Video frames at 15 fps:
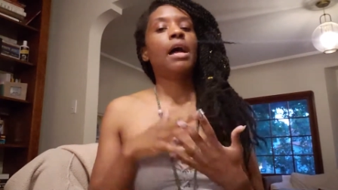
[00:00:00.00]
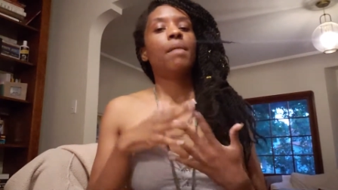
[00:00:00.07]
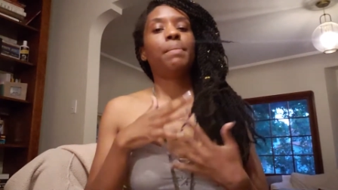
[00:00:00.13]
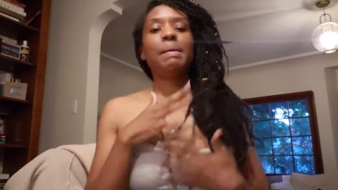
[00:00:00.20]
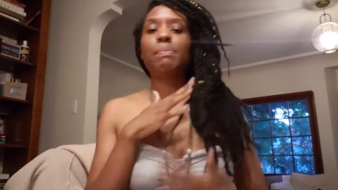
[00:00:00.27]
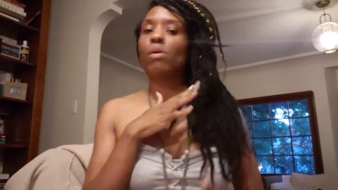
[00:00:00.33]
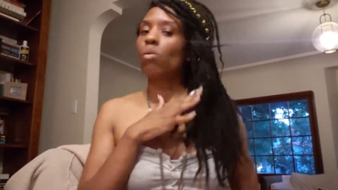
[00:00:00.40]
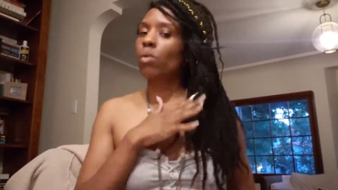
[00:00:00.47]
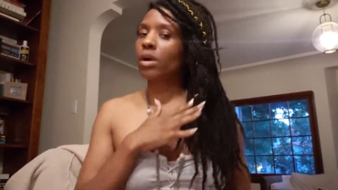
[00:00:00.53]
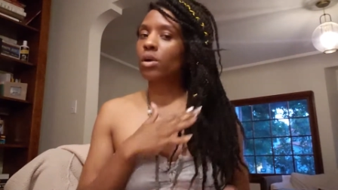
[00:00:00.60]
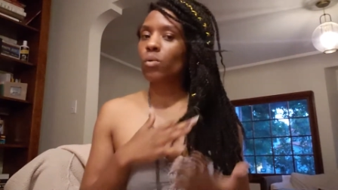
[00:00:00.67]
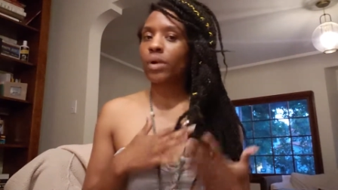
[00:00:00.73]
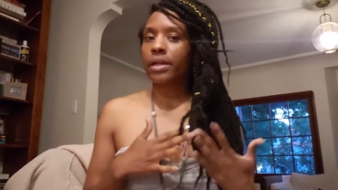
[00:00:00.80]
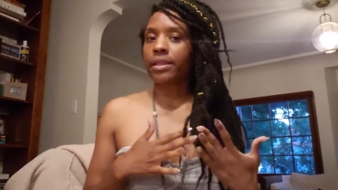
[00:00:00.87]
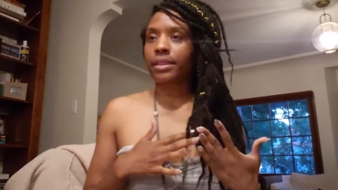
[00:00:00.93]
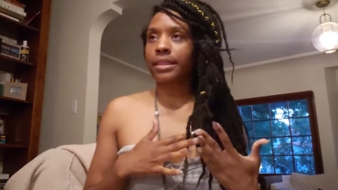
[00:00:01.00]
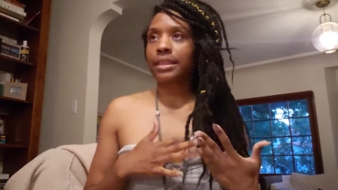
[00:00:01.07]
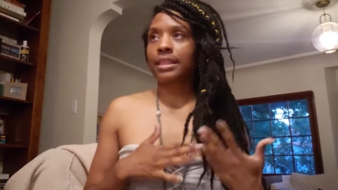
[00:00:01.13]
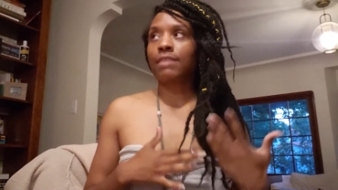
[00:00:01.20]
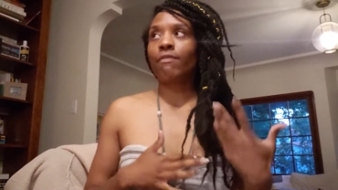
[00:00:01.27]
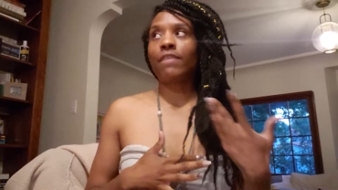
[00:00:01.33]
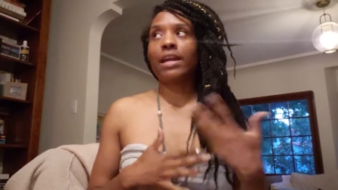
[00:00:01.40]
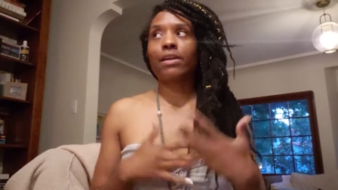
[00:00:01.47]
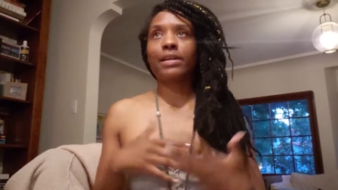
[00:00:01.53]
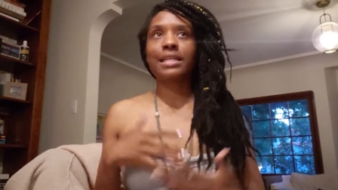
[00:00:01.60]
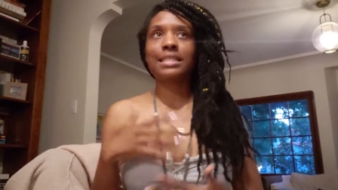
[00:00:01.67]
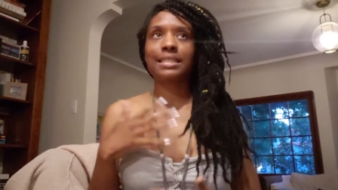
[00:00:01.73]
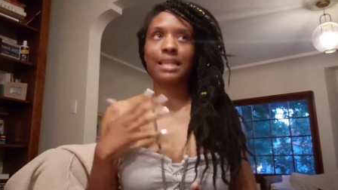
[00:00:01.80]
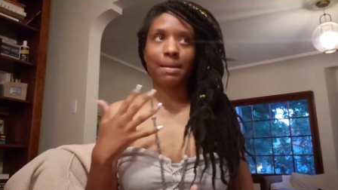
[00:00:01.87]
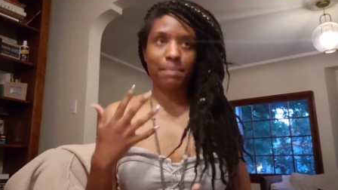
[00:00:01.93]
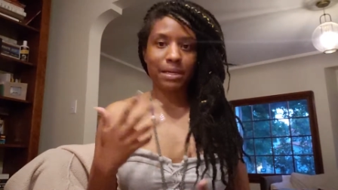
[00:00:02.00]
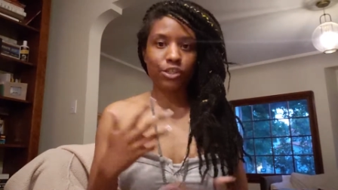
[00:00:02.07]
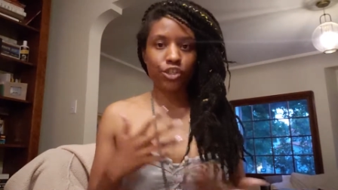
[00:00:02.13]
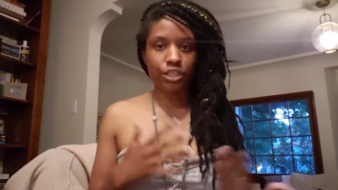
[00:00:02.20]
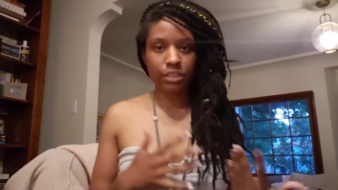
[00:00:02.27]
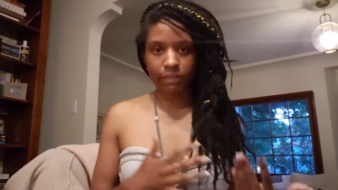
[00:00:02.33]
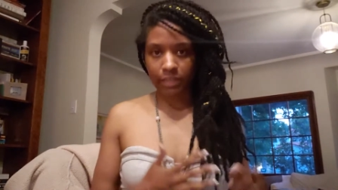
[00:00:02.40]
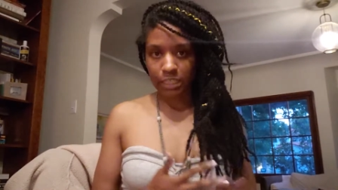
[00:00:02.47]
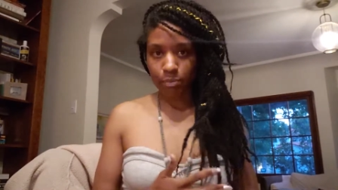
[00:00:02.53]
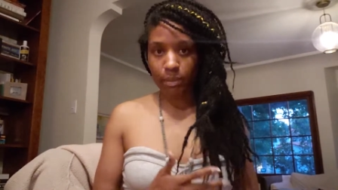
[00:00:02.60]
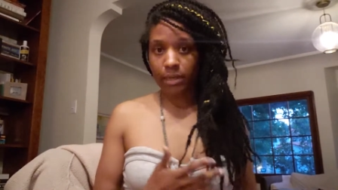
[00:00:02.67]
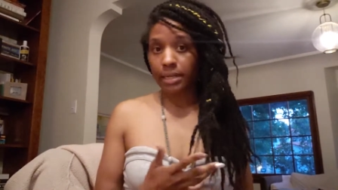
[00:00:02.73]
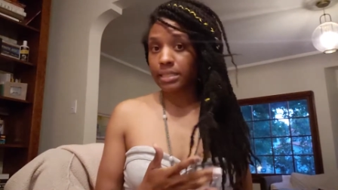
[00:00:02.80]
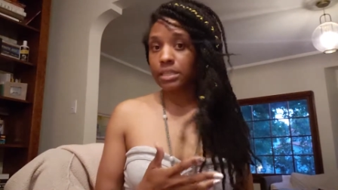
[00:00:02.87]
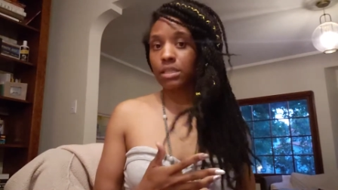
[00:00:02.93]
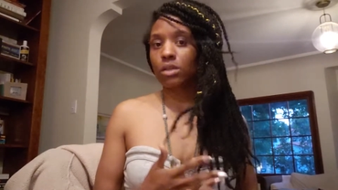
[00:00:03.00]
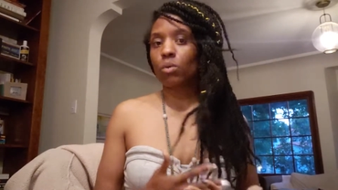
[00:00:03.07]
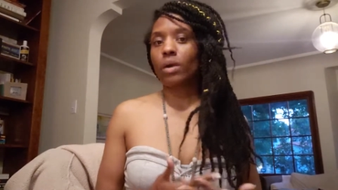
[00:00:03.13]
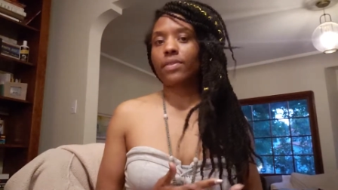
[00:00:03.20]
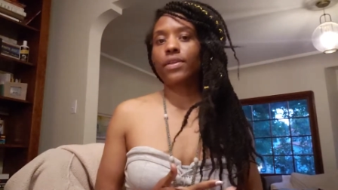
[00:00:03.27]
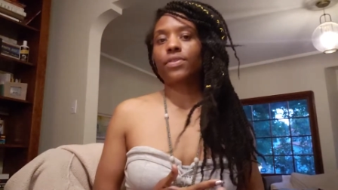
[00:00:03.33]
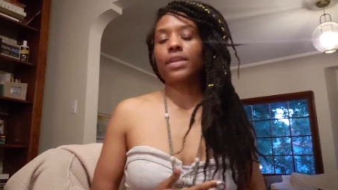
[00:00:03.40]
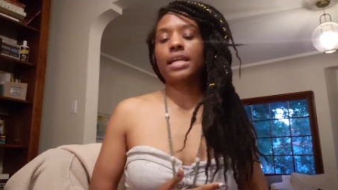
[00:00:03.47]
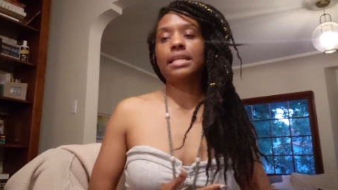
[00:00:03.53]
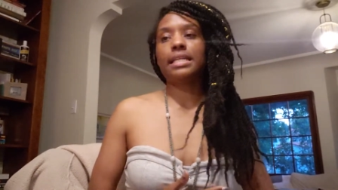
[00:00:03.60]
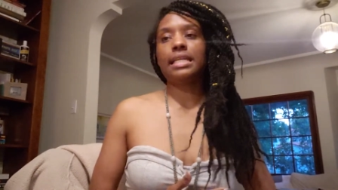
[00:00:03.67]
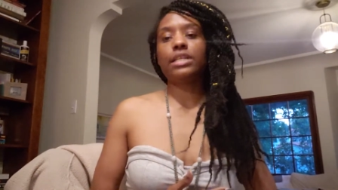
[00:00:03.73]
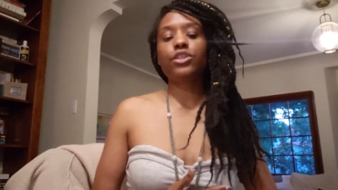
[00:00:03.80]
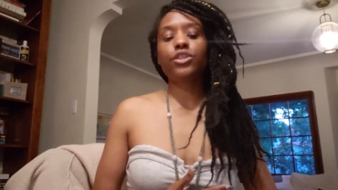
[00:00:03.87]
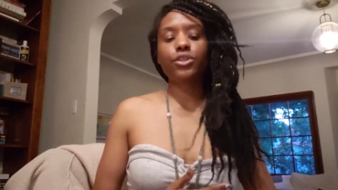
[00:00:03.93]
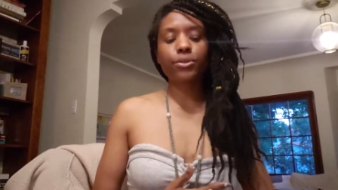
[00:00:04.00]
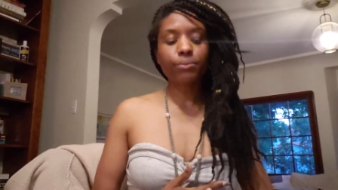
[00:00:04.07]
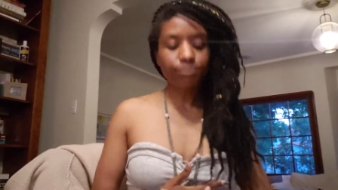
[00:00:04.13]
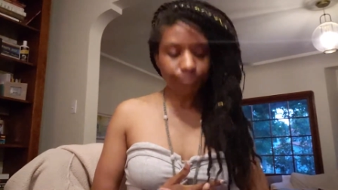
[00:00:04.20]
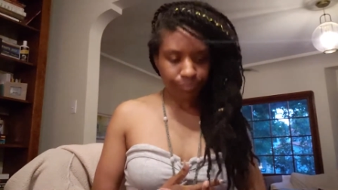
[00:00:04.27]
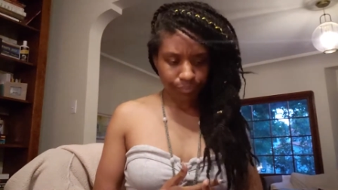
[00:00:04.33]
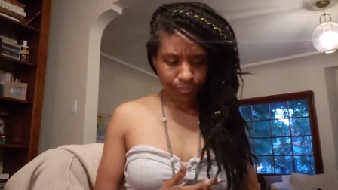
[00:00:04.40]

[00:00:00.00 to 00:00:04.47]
People work with the various dimensions of experience in the way that they need to.